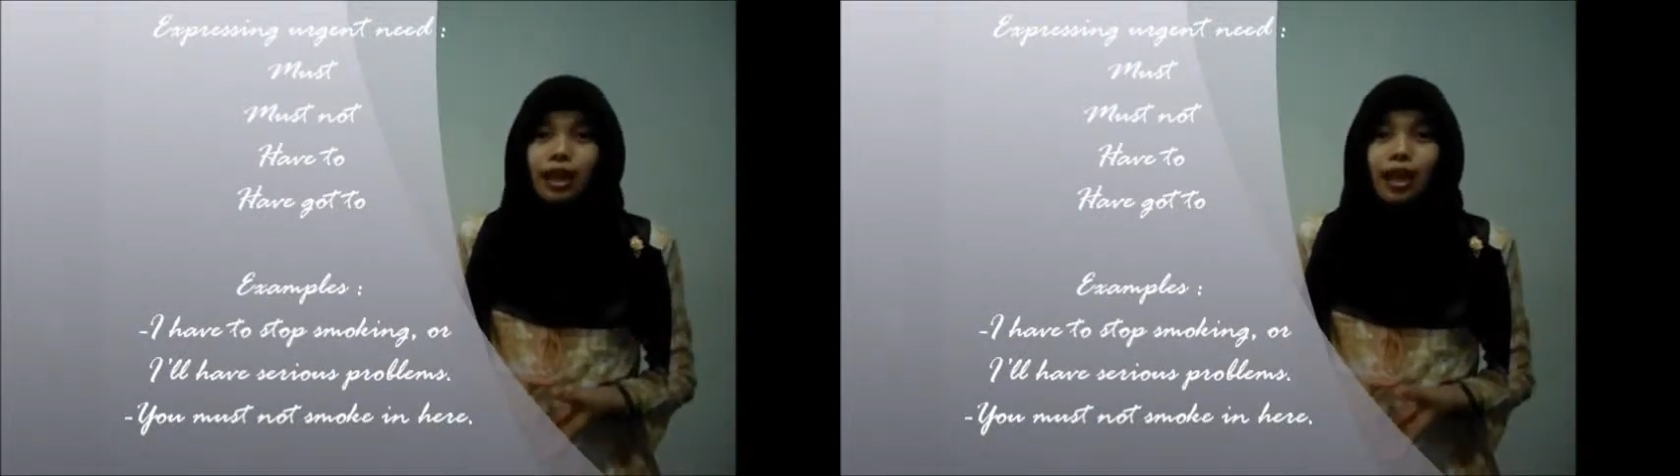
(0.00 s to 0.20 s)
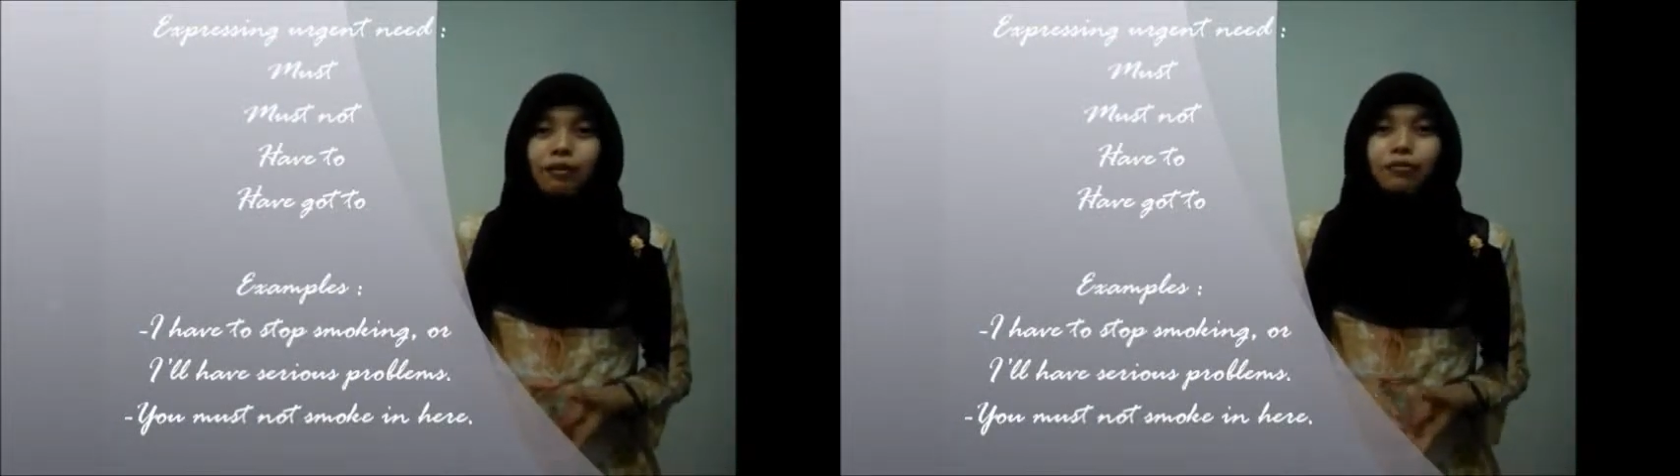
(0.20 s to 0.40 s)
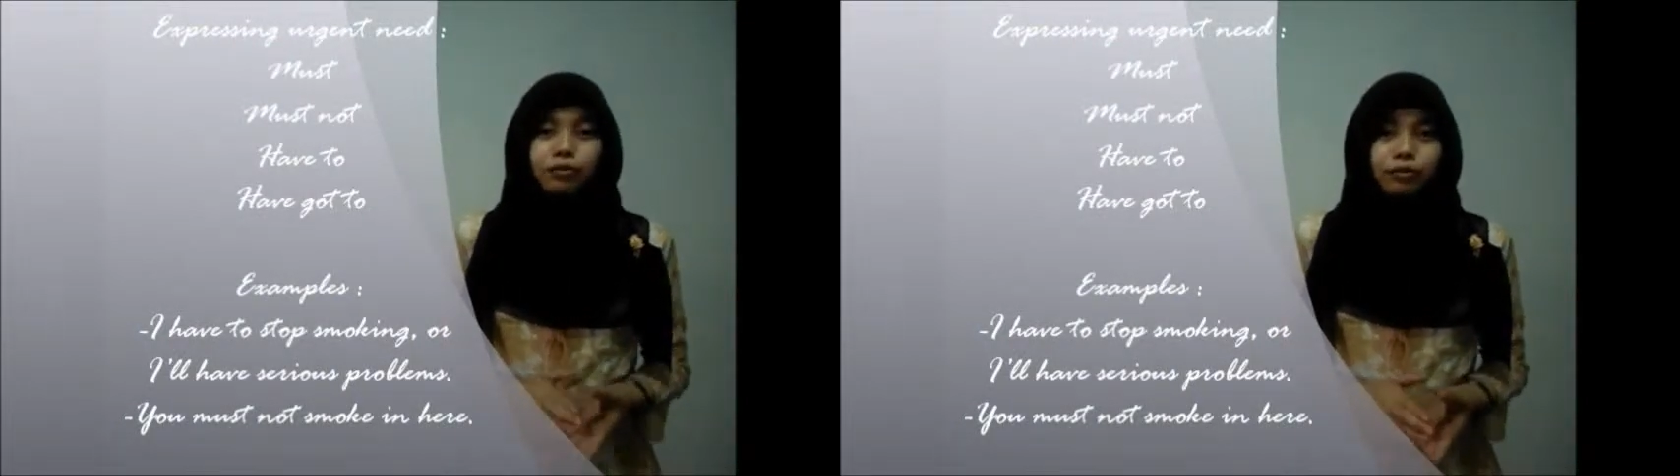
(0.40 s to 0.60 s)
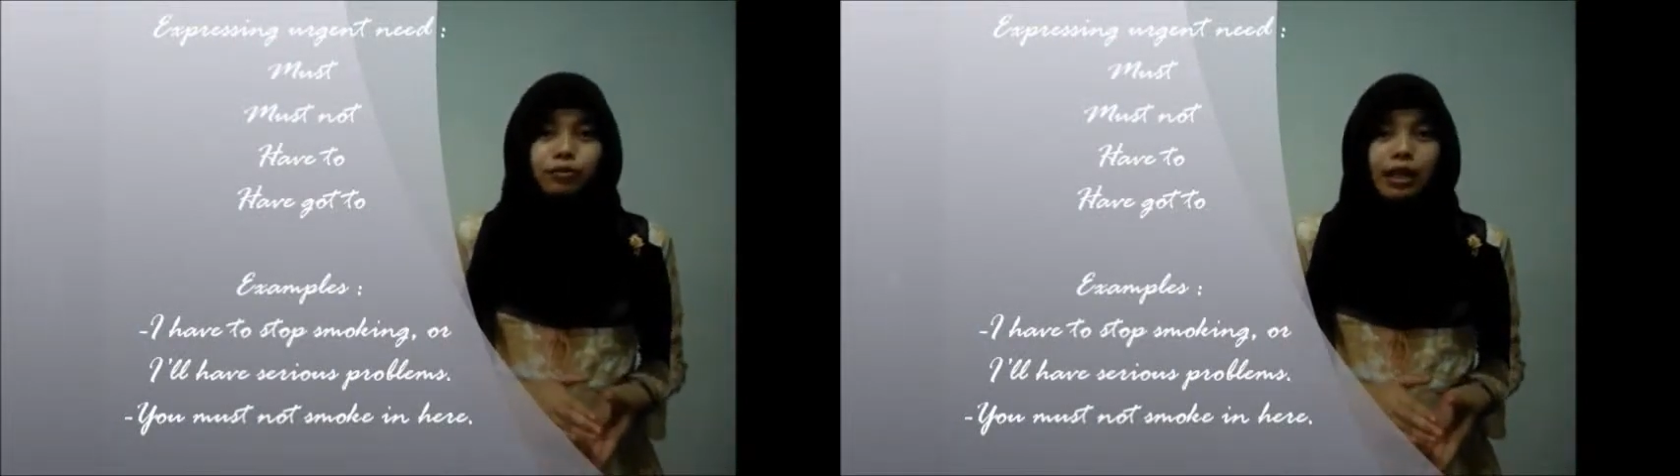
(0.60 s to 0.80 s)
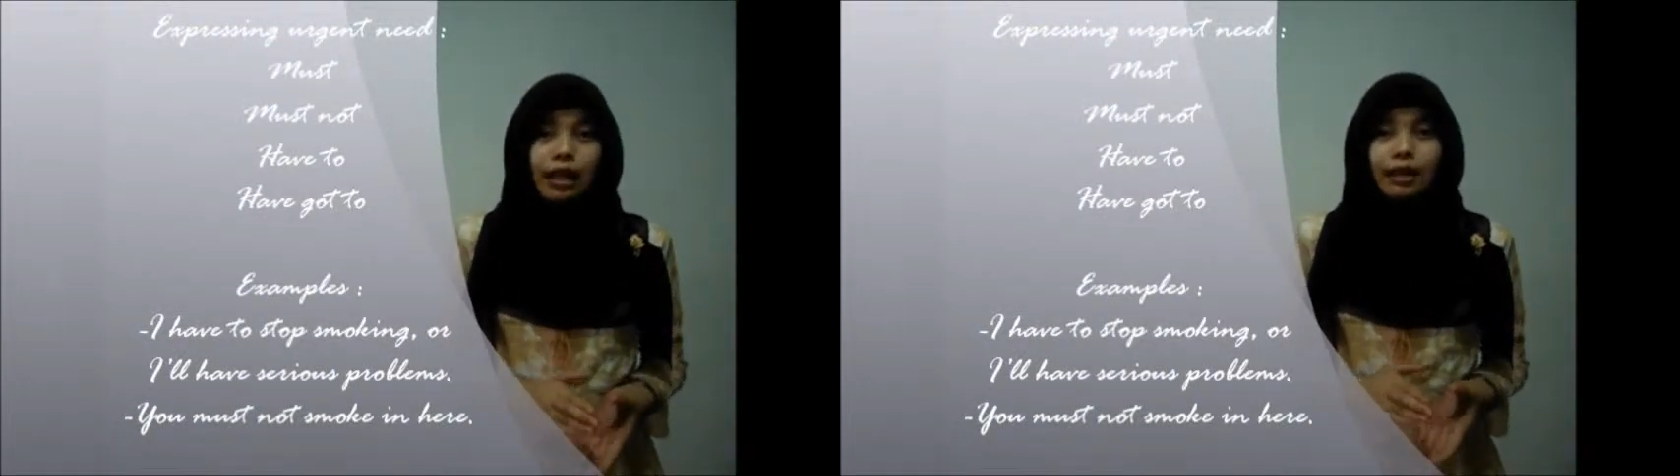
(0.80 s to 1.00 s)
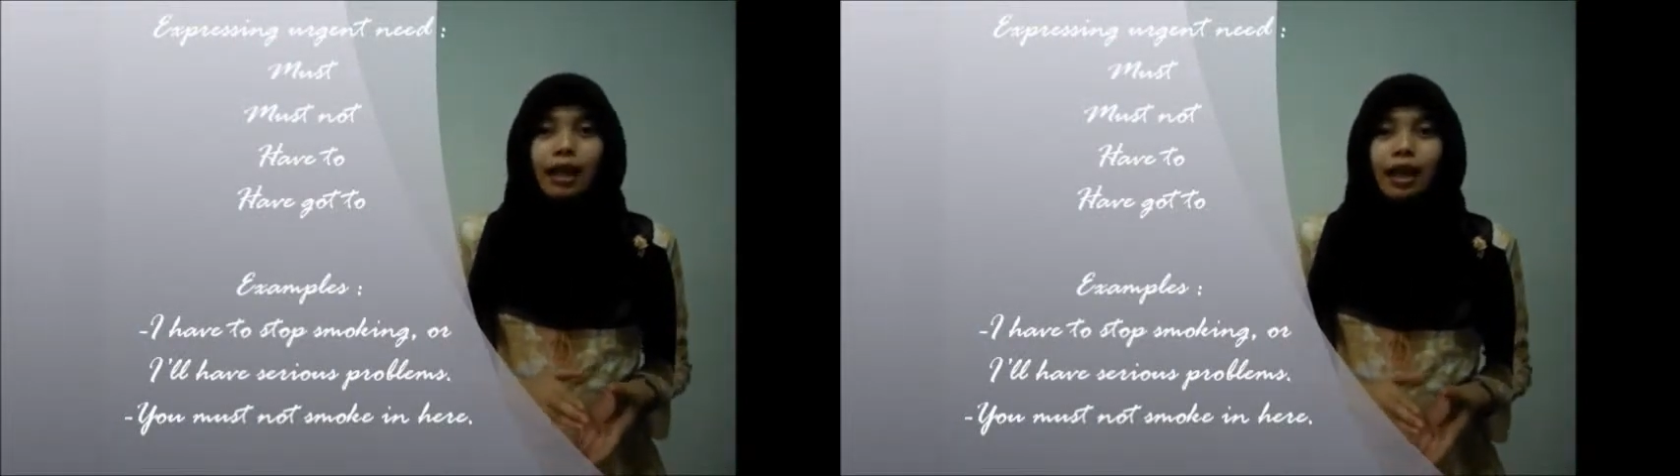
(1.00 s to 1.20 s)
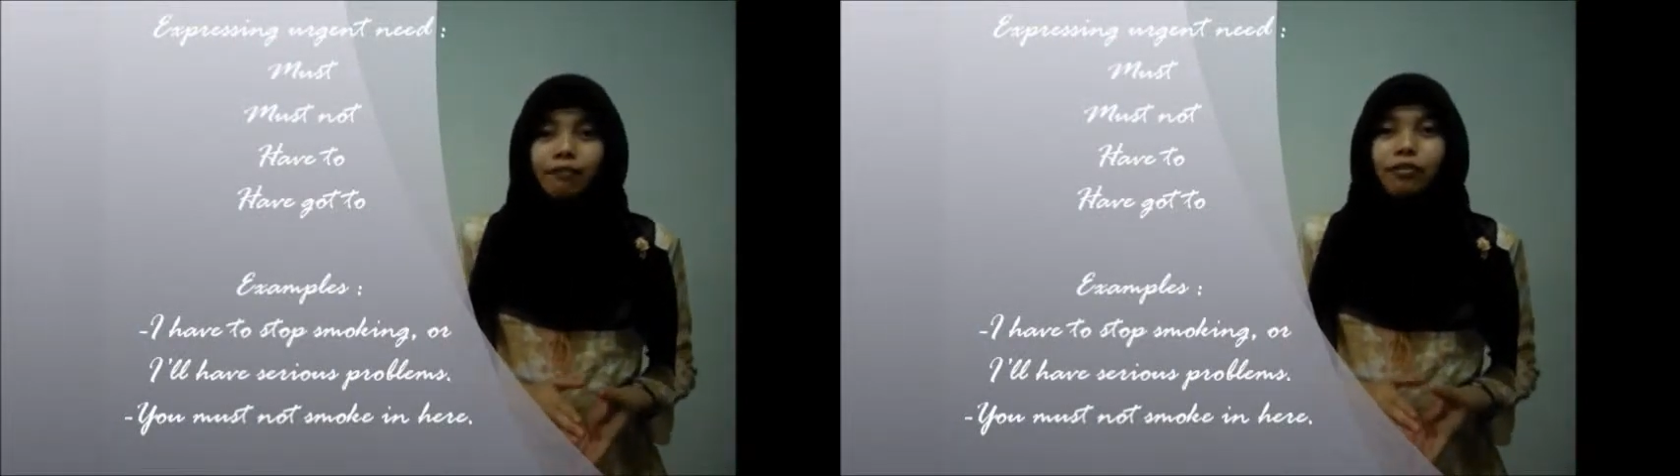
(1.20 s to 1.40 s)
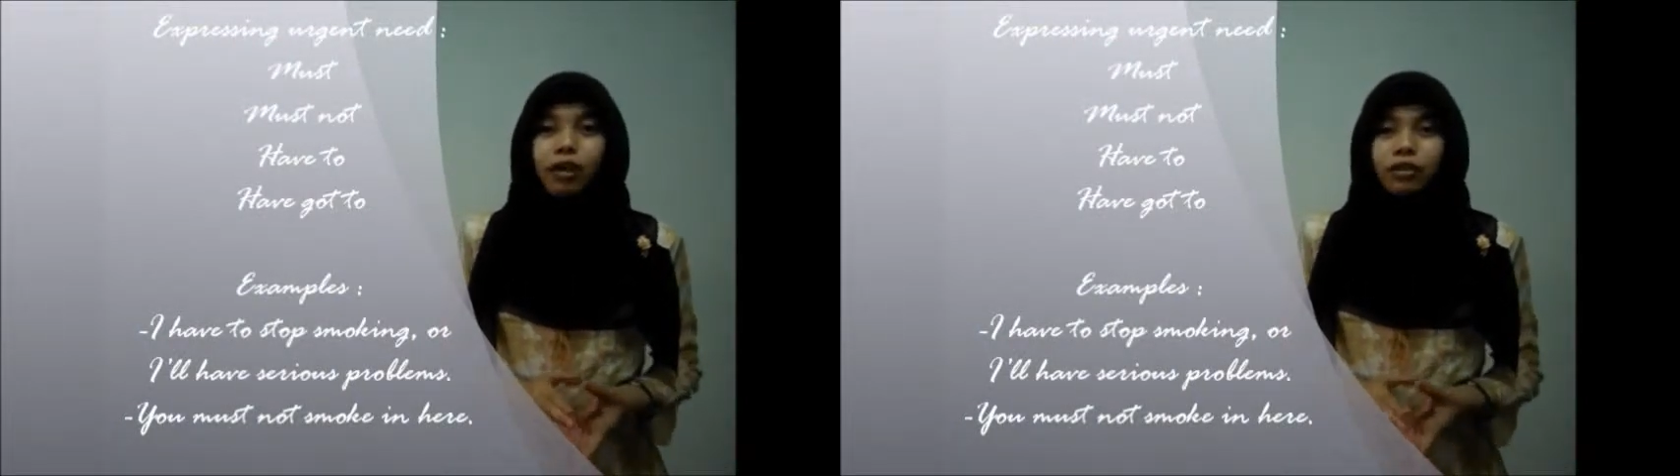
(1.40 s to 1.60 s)
have to, and
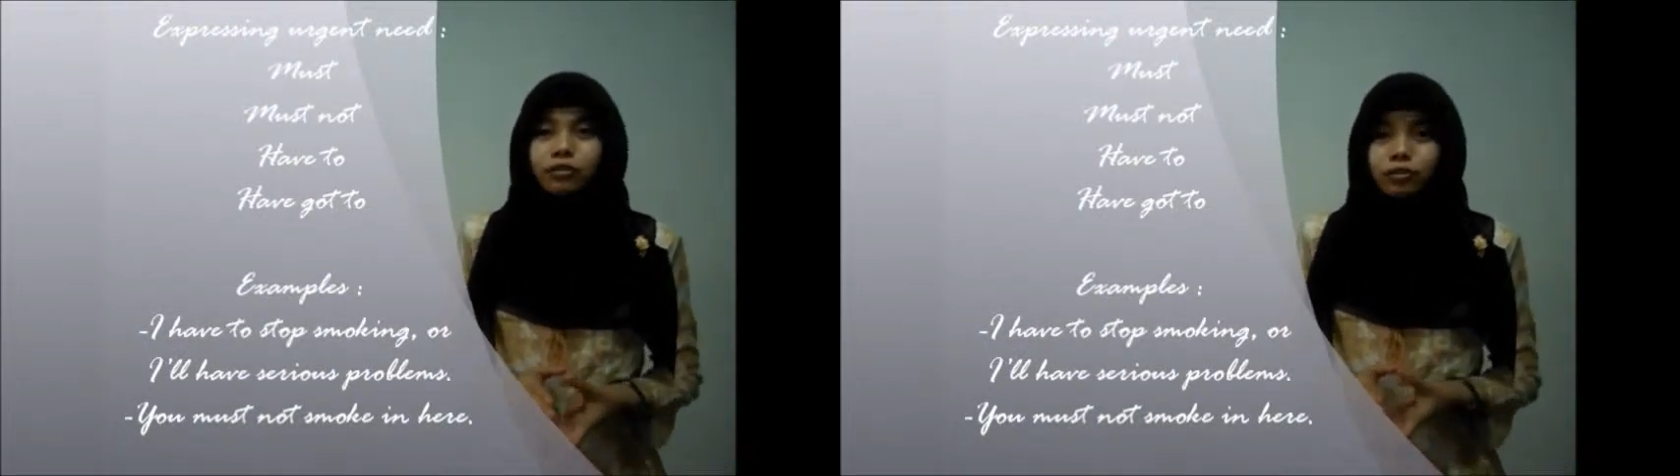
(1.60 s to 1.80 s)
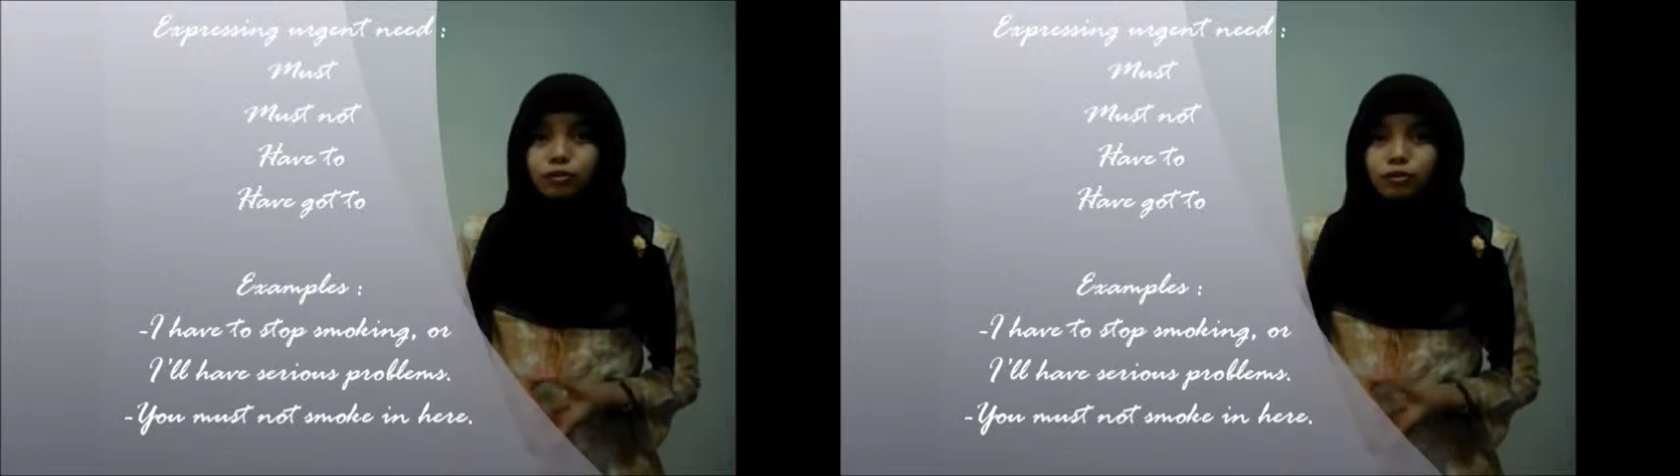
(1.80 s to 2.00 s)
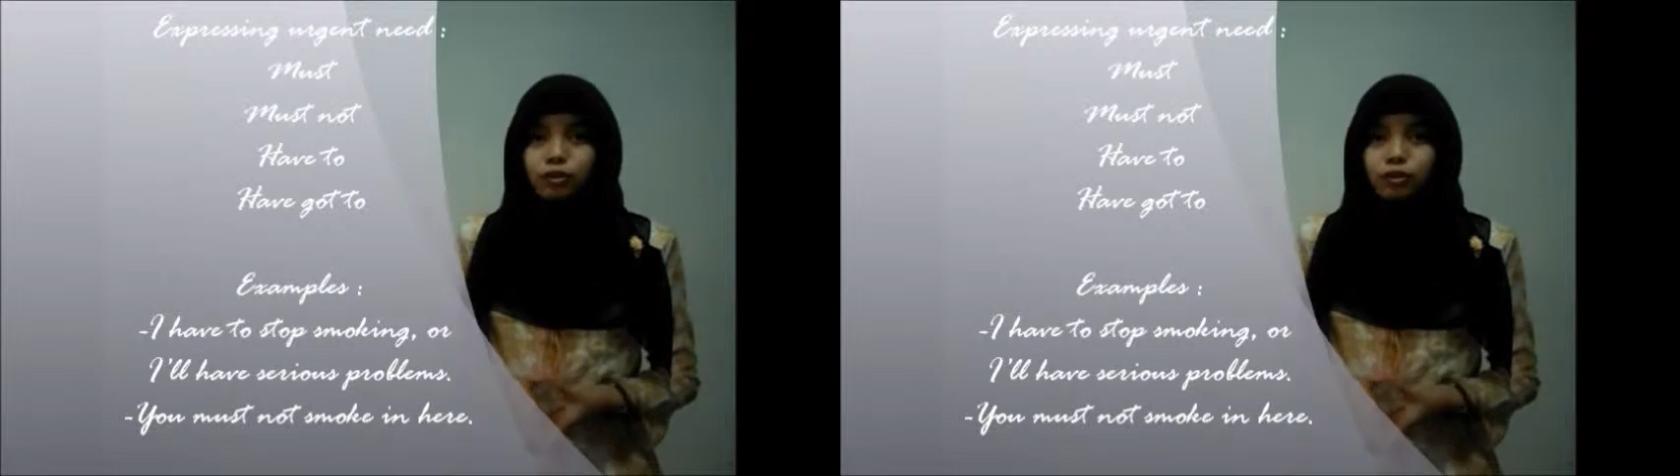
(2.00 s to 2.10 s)
have got to.